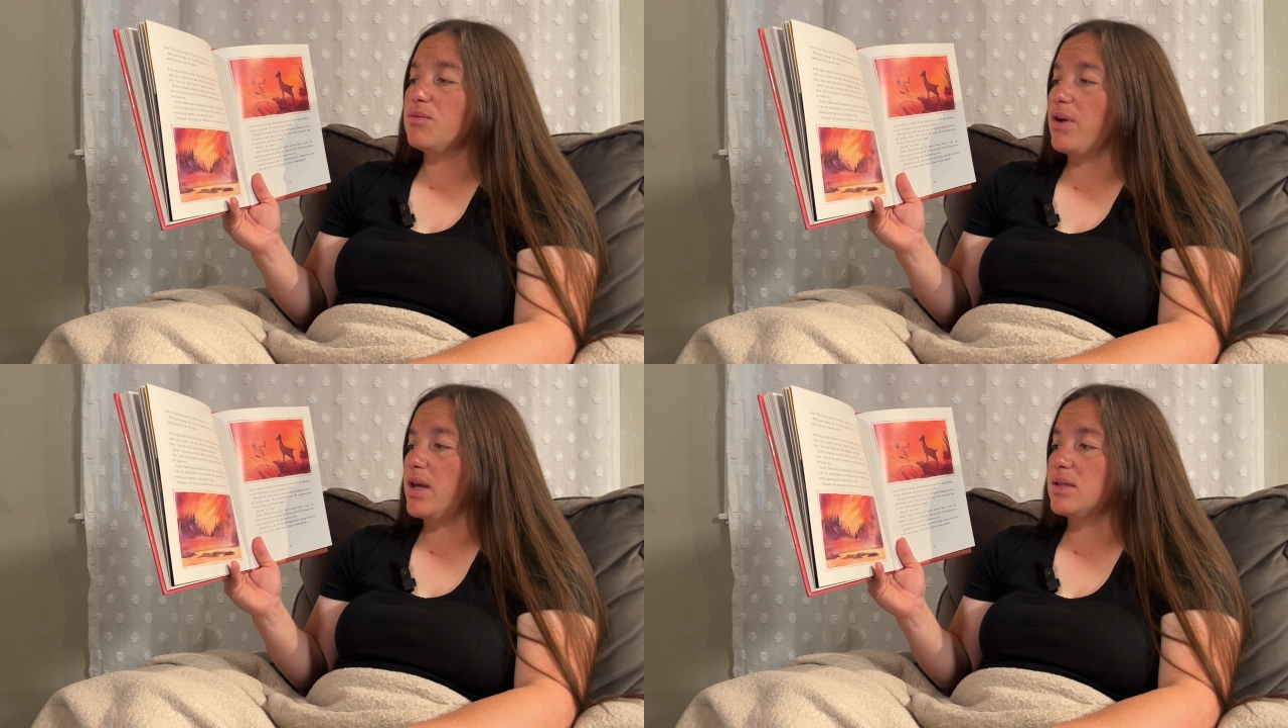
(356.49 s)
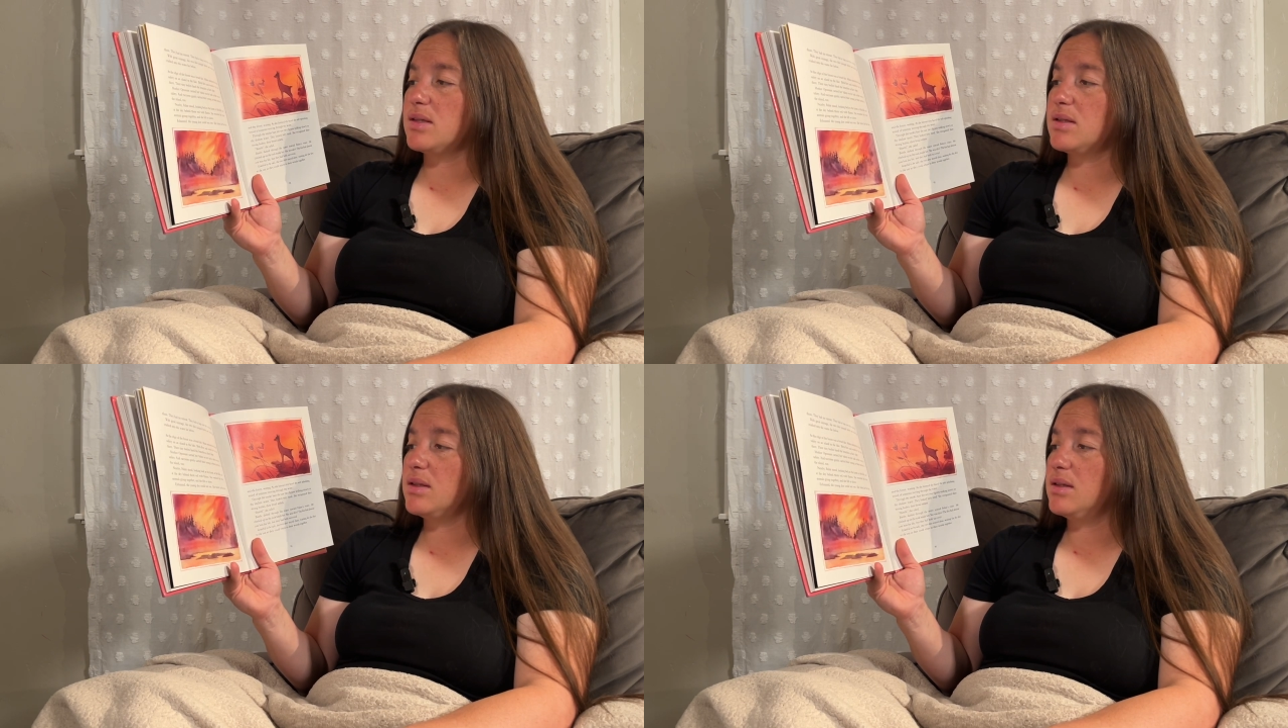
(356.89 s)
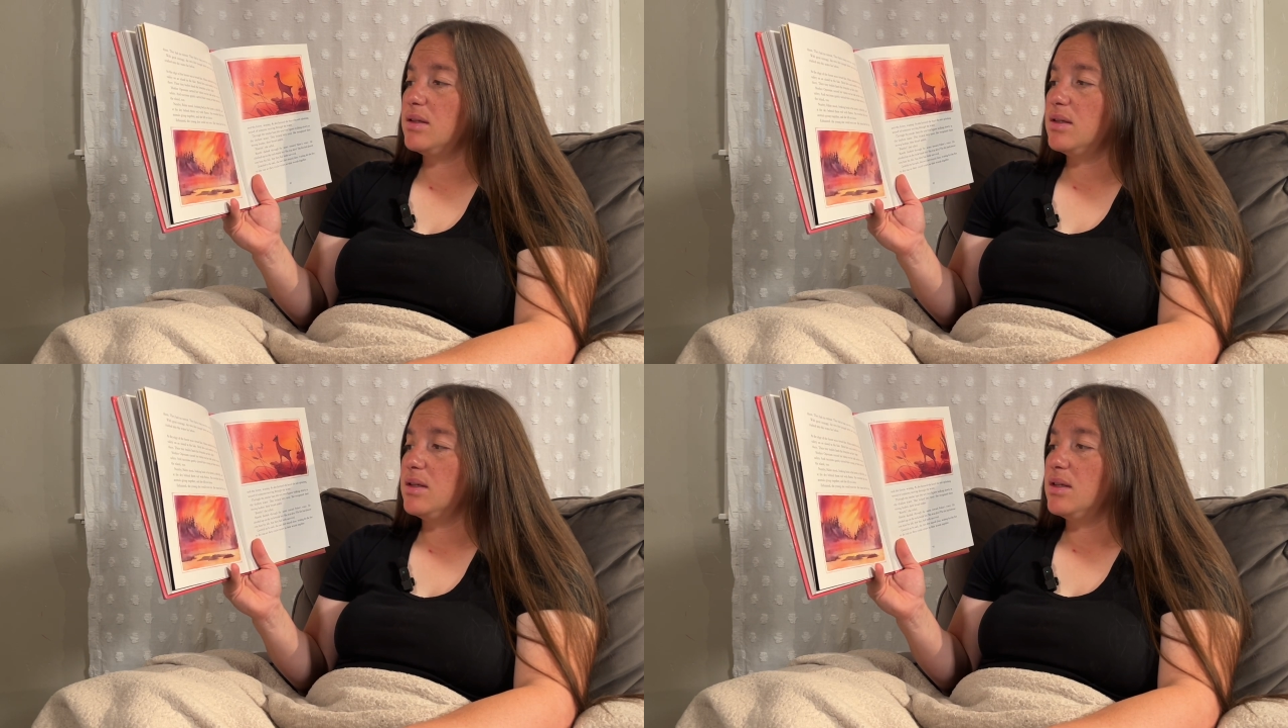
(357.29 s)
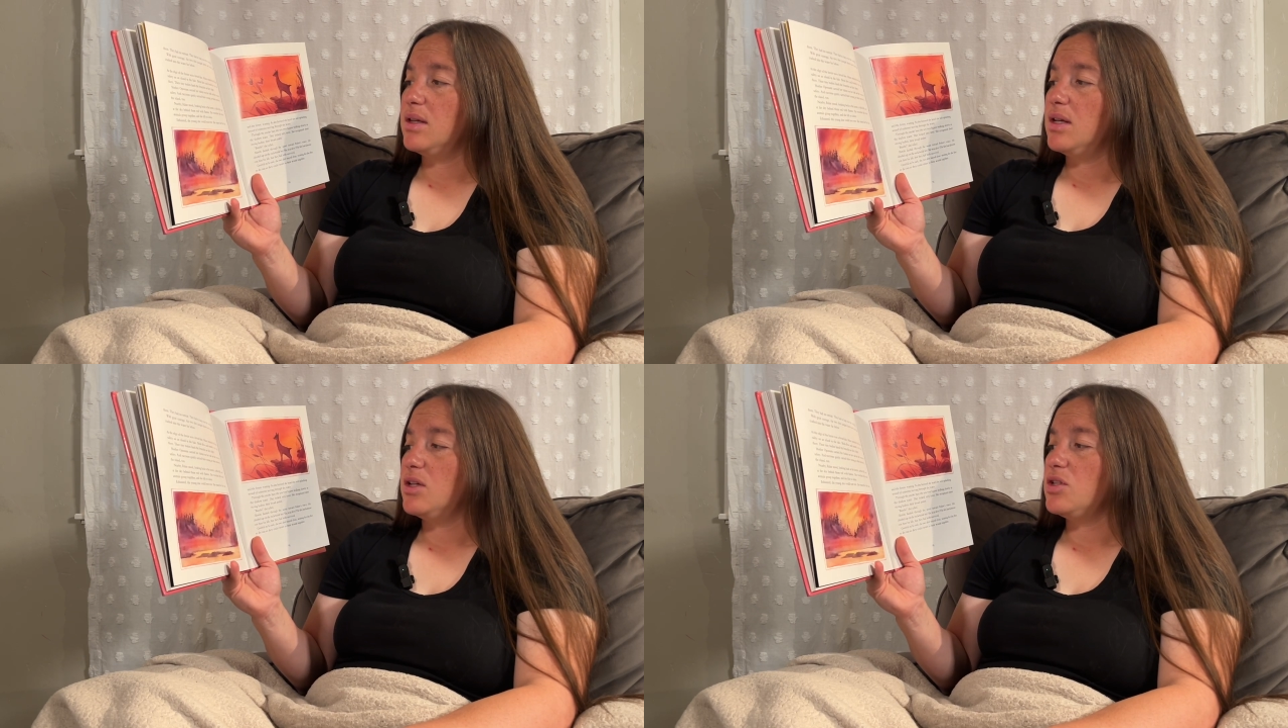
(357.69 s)
rest.
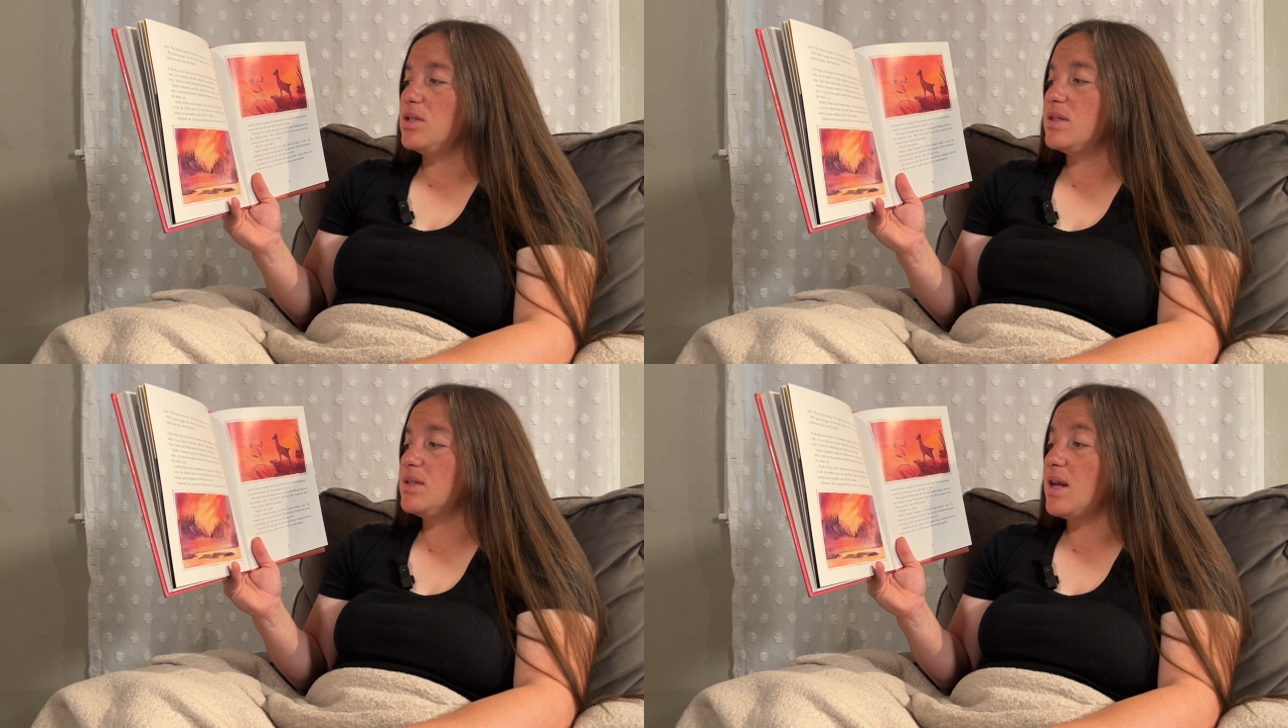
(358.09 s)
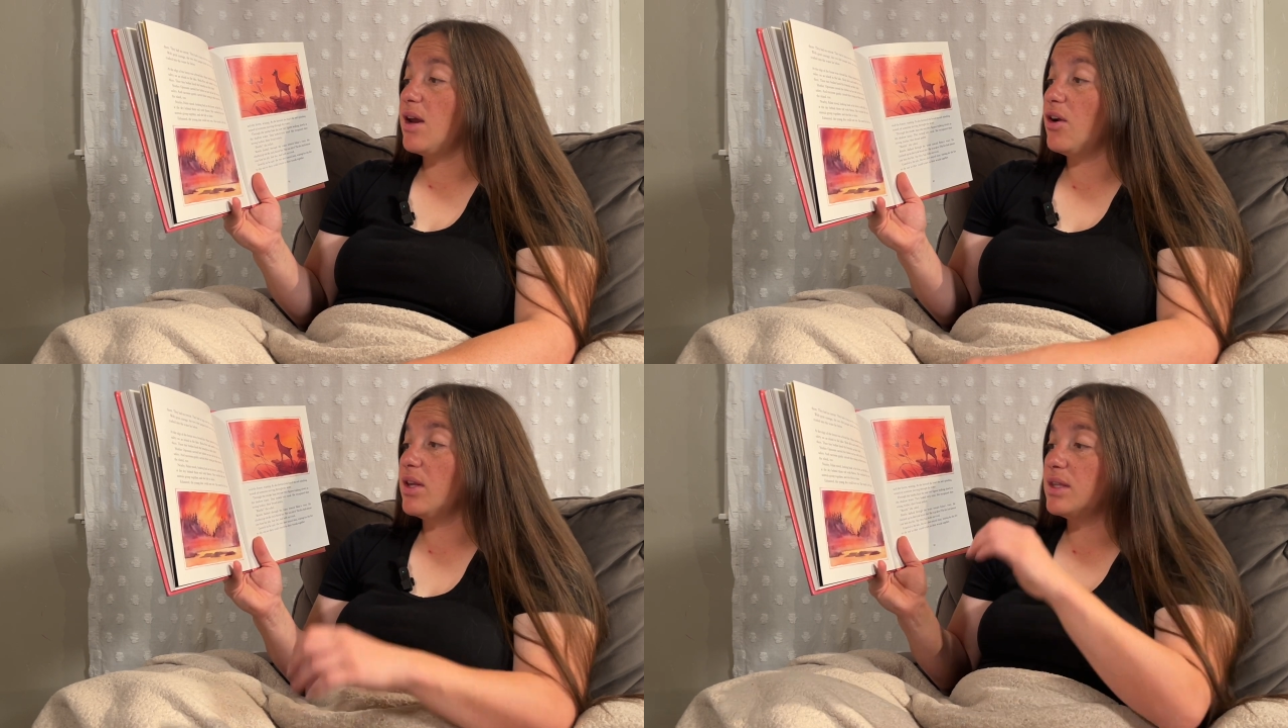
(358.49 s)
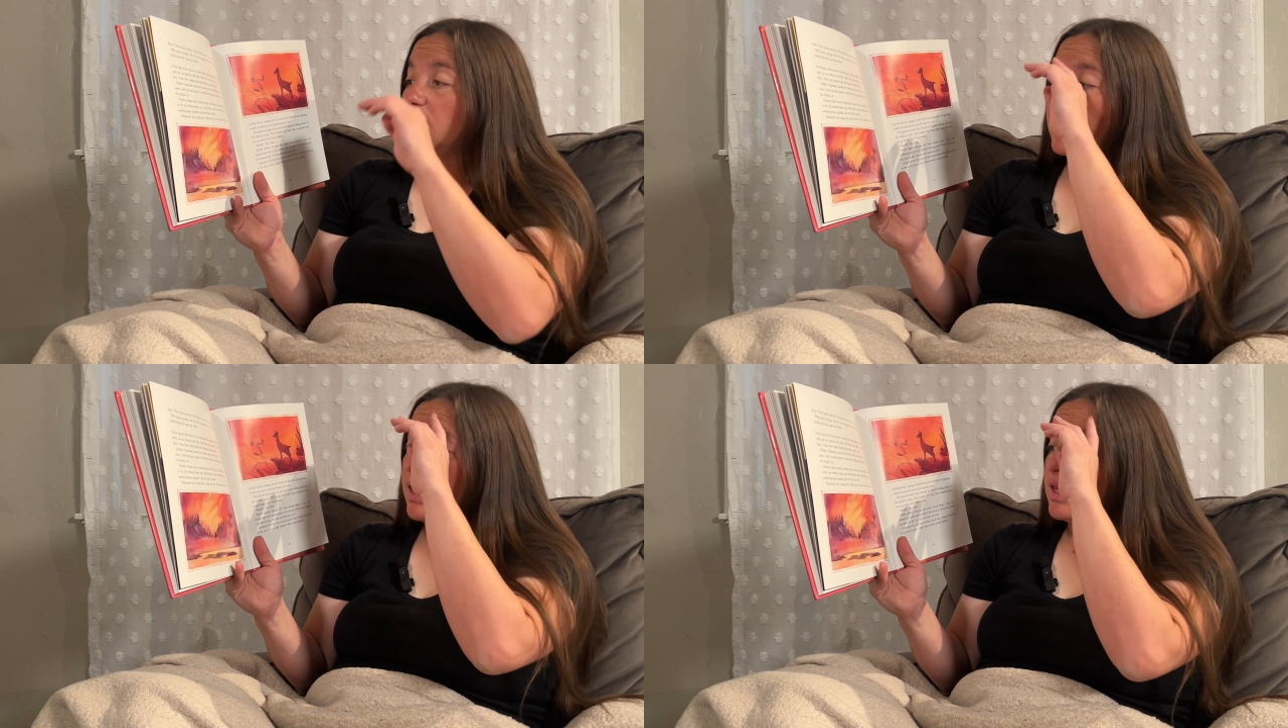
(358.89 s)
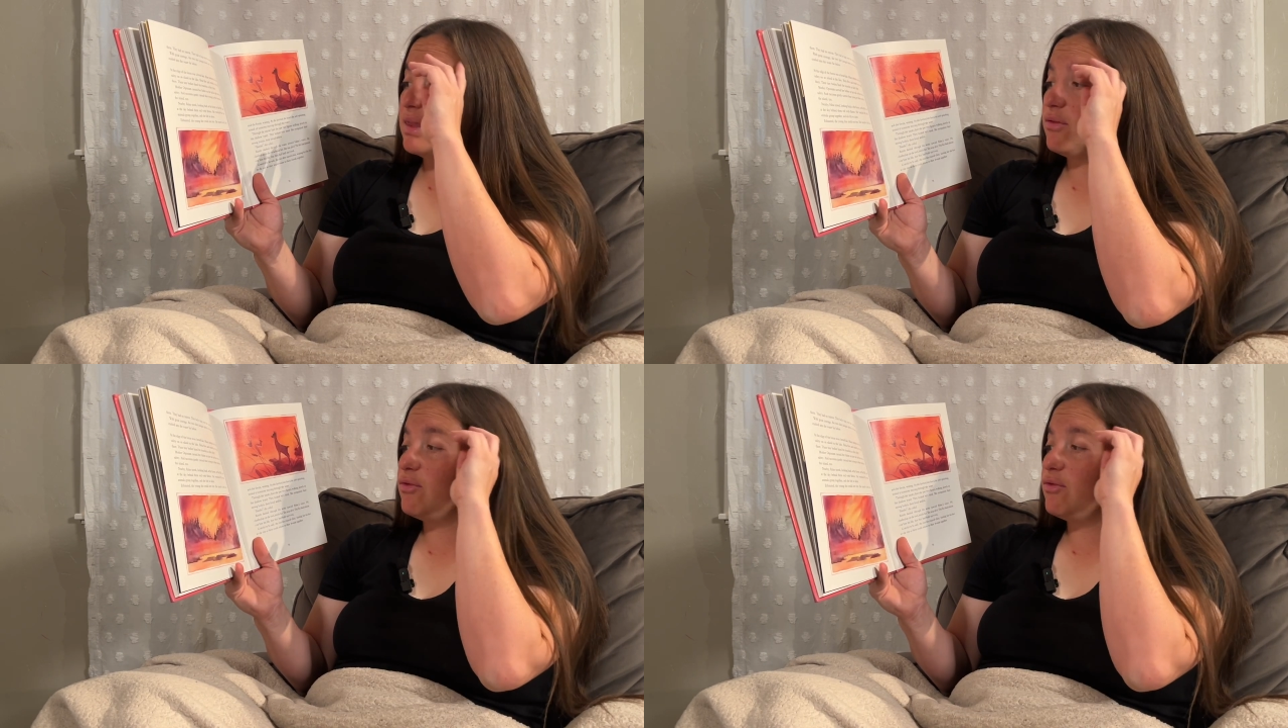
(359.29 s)
She stared at the lake and the